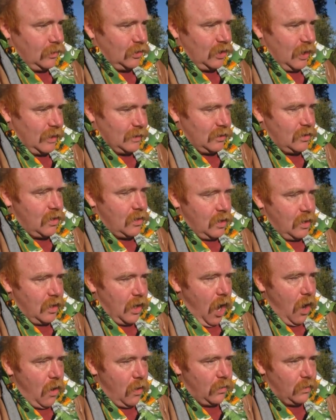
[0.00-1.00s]
just
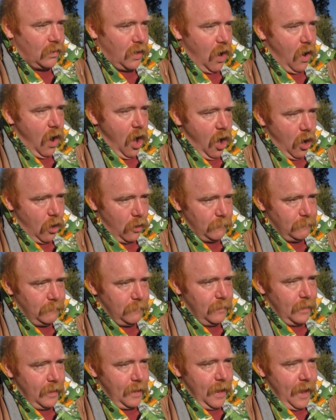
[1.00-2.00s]
go home
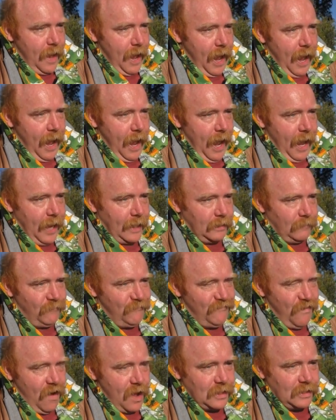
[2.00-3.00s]
and
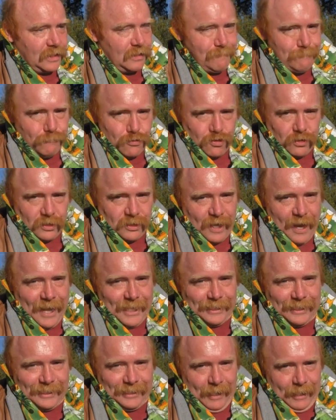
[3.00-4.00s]
find some books
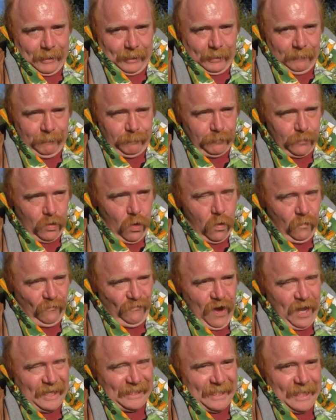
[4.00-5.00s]
and study, or
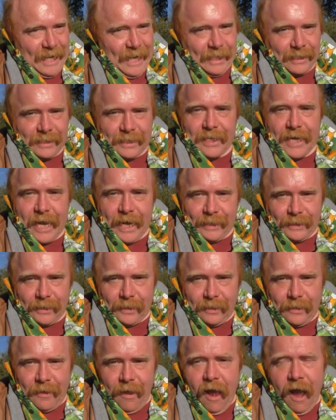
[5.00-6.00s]
find an
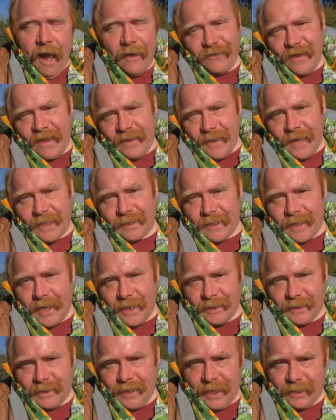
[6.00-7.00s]
internet. I think there's an
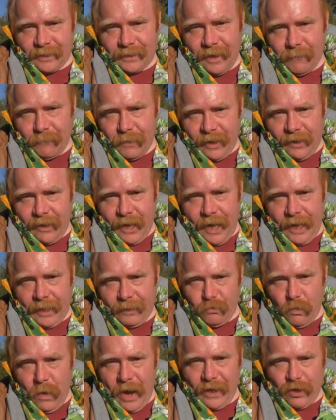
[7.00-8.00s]
internet somewhere
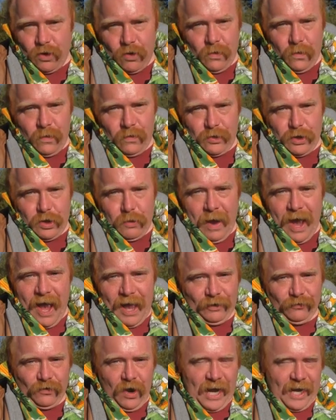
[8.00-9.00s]
in where you
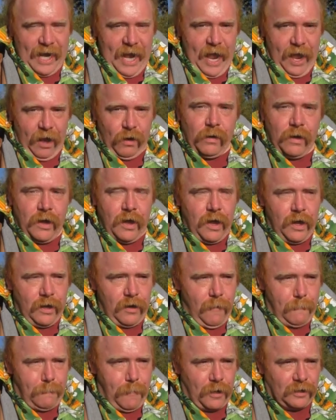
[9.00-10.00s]
are right now.
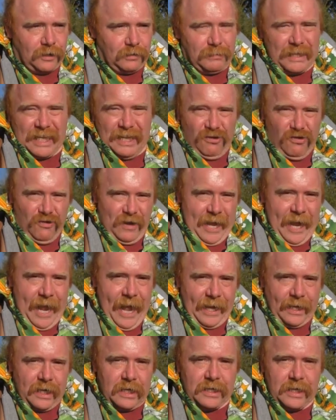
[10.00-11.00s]
You're possibly looking
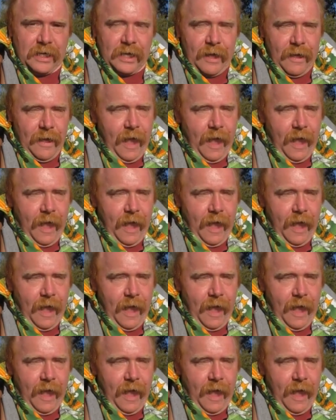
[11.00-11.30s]
at it,